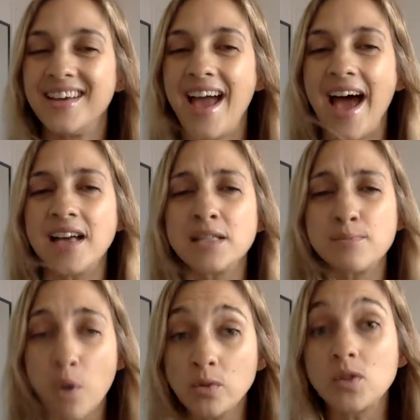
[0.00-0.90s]
As
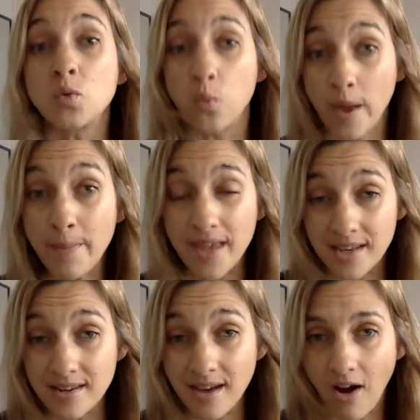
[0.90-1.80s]
most
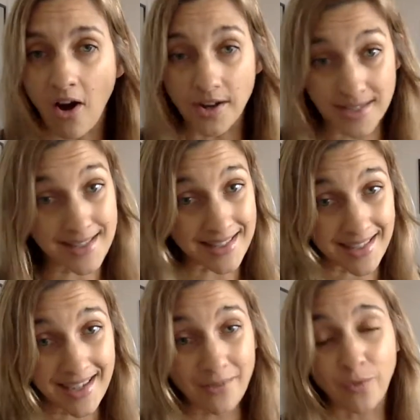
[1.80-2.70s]
women,
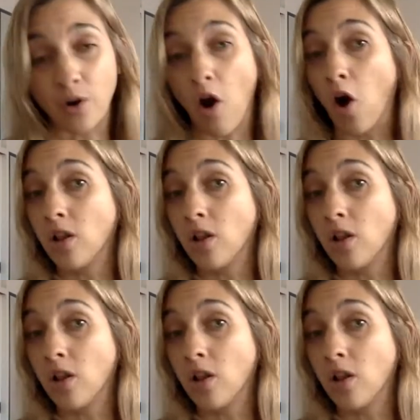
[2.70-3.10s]
honestly, if we're all